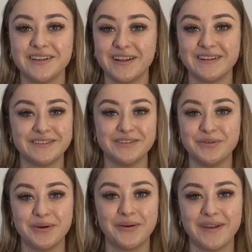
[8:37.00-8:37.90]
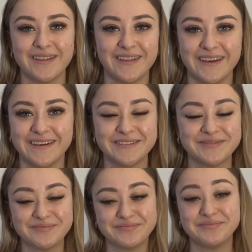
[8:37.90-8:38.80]
it's a new world out there.
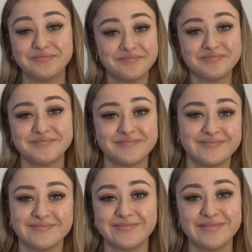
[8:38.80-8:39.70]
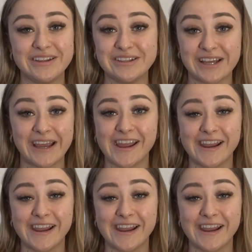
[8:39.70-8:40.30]
You take